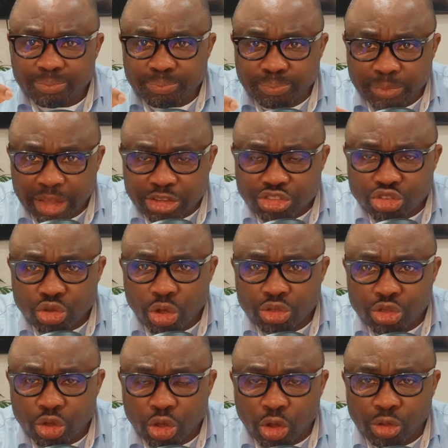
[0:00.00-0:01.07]
make sure
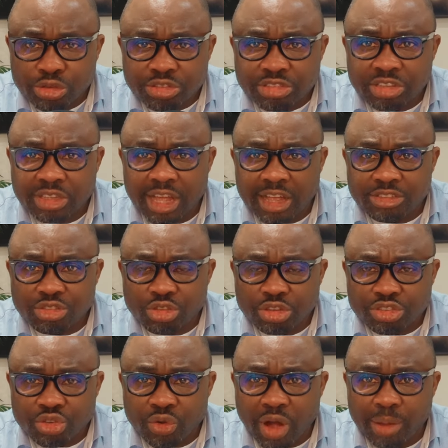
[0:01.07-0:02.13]
you consider
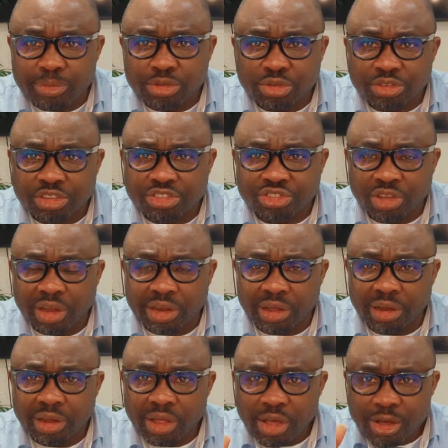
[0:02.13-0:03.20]
subscribing to this
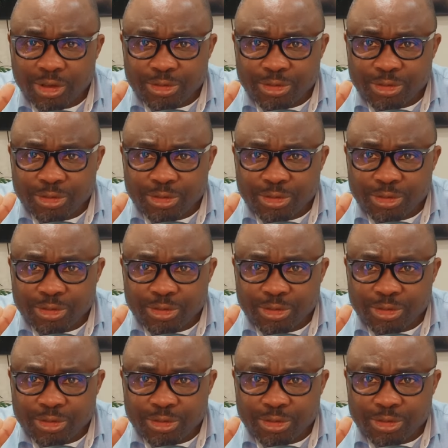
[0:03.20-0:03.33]
channel.